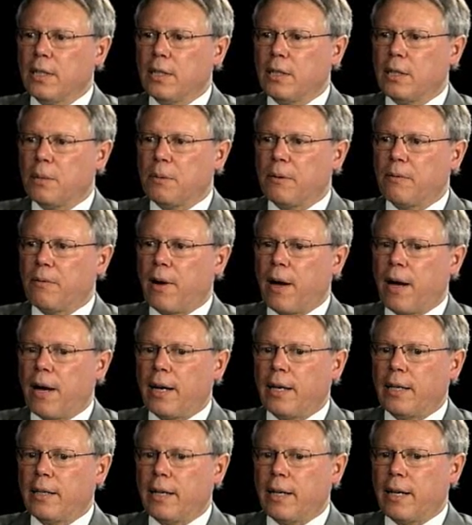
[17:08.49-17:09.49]
to
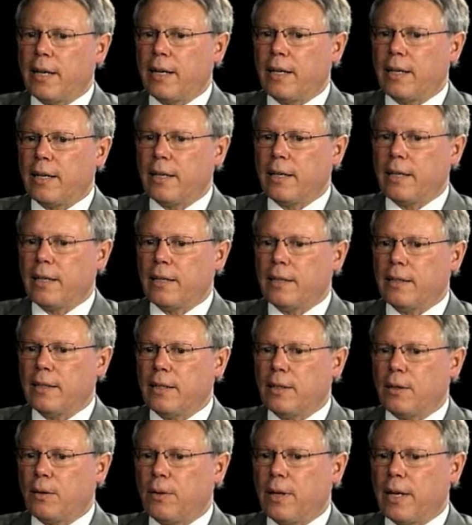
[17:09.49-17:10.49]
provide
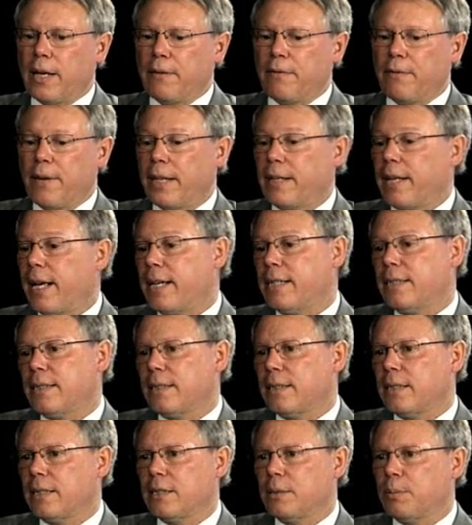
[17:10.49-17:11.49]
a
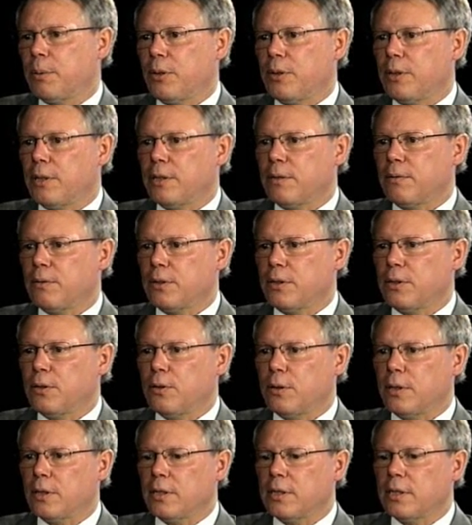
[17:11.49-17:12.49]
fantastic experience for
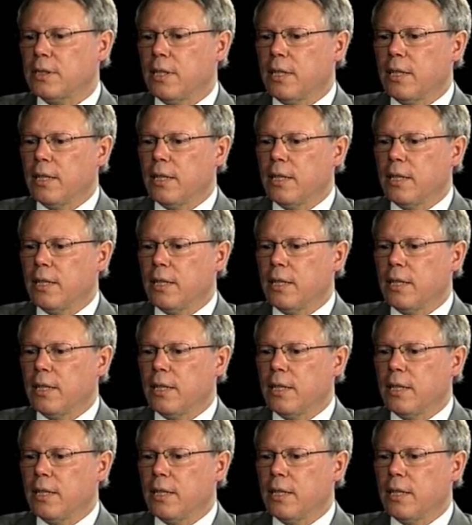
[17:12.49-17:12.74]
students